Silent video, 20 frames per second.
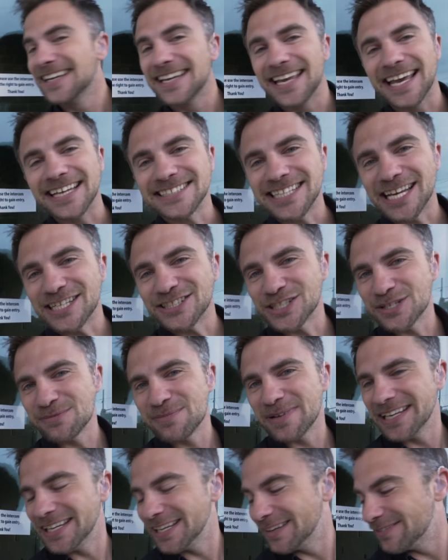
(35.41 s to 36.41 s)
Guess I
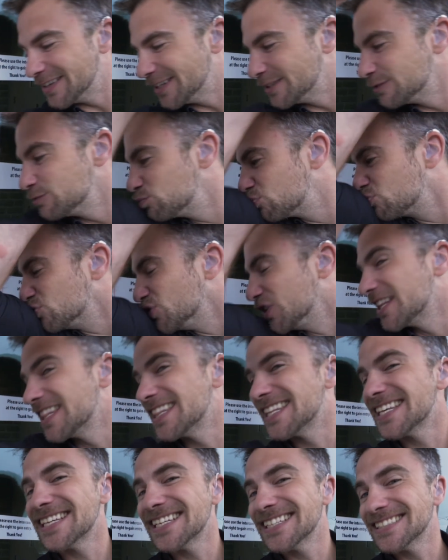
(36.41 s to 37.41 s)
should be leaving
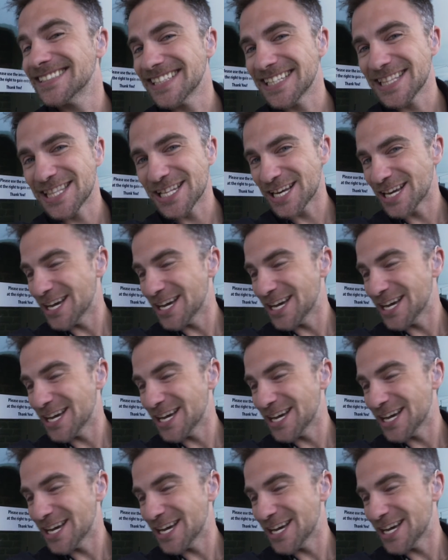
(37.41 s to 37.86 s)
these in the